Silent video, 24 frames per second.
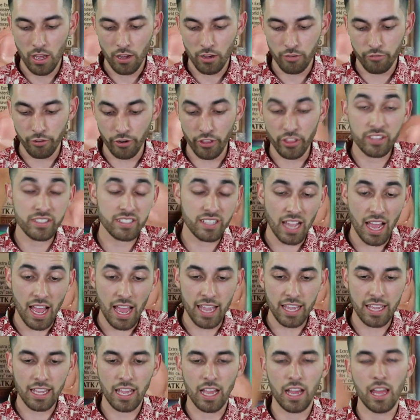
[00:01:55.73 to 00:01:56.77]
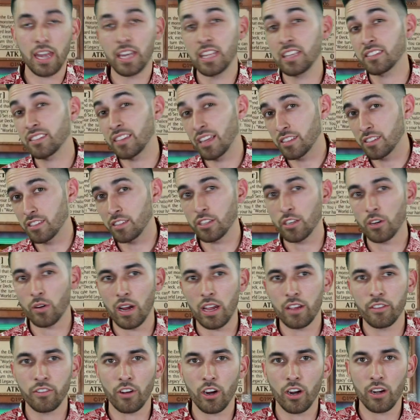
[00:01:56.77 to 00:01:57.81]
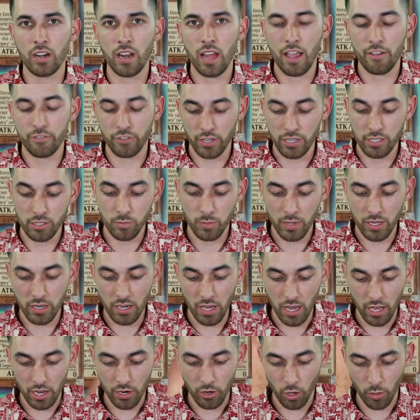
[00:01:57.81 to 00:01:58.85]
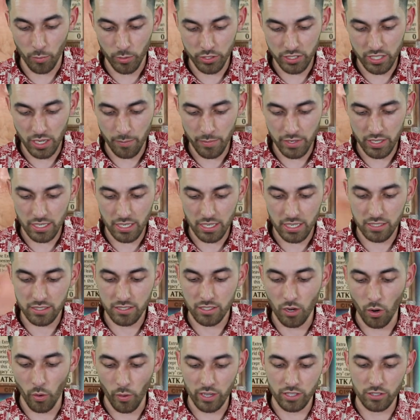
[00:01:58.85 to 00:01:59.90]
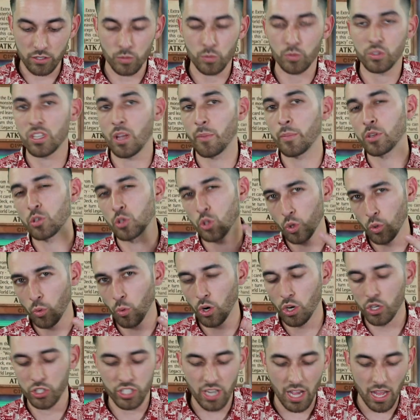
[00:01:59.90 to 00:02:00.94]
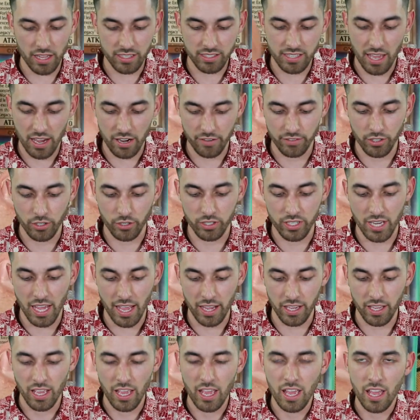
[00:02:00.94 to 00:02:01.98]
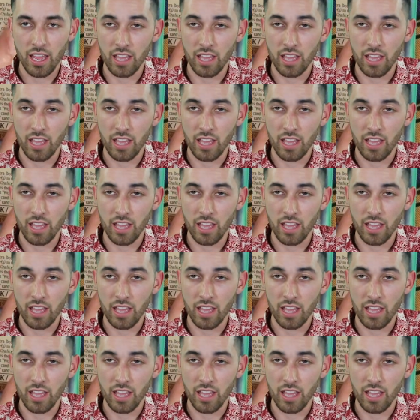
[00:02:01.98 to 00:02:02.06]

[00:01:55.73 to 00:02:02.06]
for this guy, and he's sent to the graveyard after he's been normal summoned, he's going to summon 2 World Chalice out of your deck.